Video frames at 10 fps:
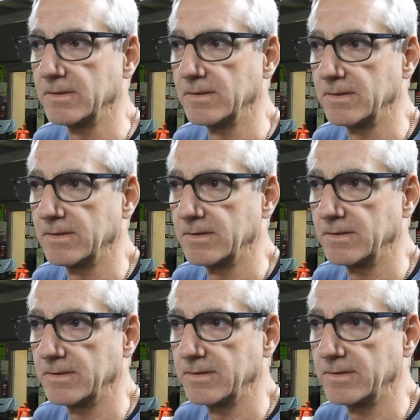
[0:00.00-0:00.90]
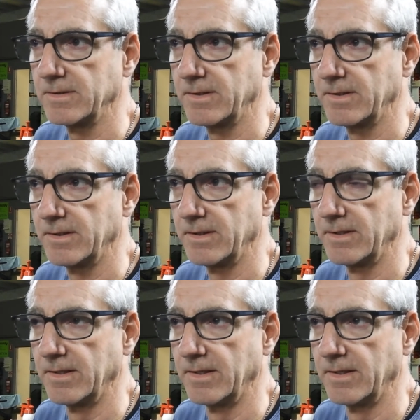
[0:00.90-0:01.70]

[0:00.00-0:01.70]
(silence)